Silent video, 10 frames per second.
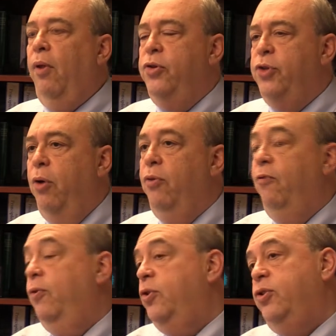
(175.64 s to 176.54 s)
So the
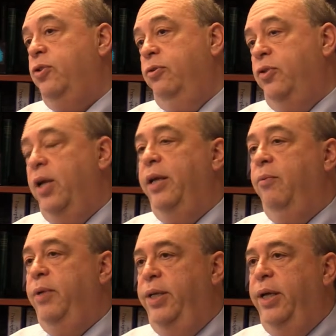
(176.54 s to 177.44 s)
first study
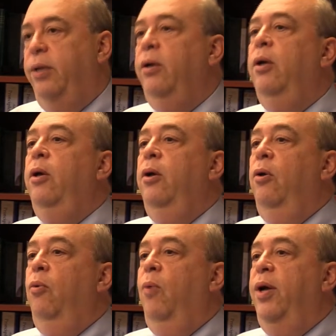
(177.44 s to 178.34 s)
we did
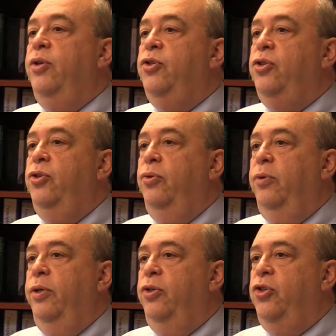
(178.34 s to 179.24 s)
was
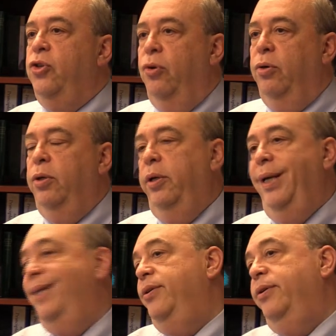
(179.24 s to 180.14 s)
to insert
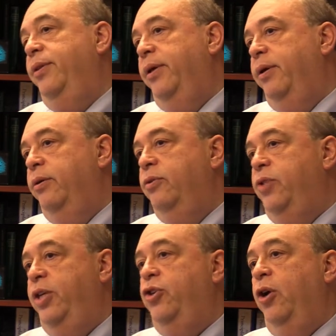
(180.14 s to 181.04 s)
into the
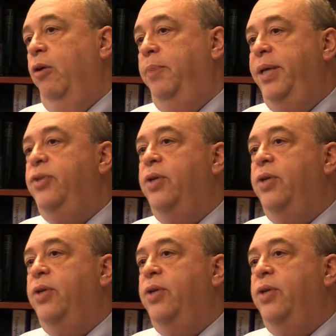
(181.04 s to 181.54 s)
CGRP